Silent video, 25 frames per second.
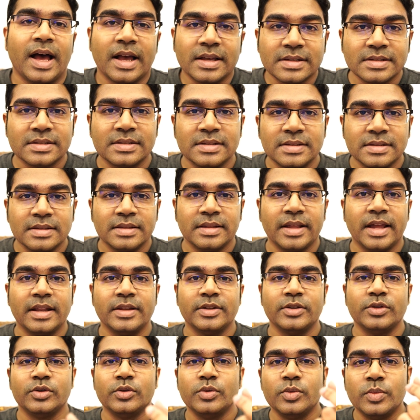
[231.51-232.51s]
Ask
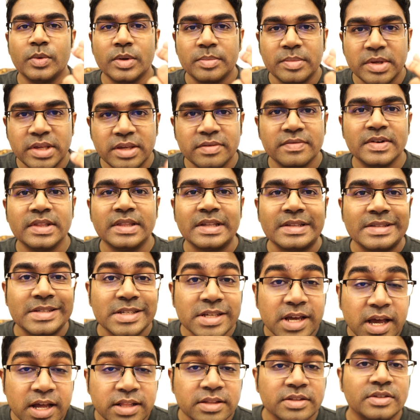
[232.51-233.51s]
that you will be given the
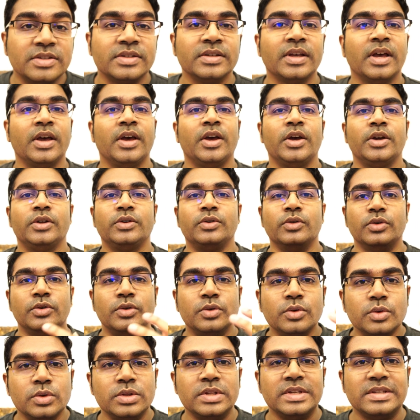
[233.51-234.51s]
chance to
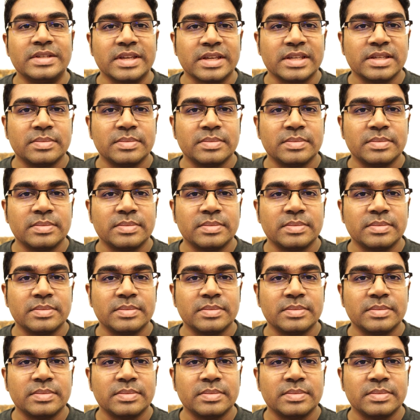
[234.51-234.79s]
do this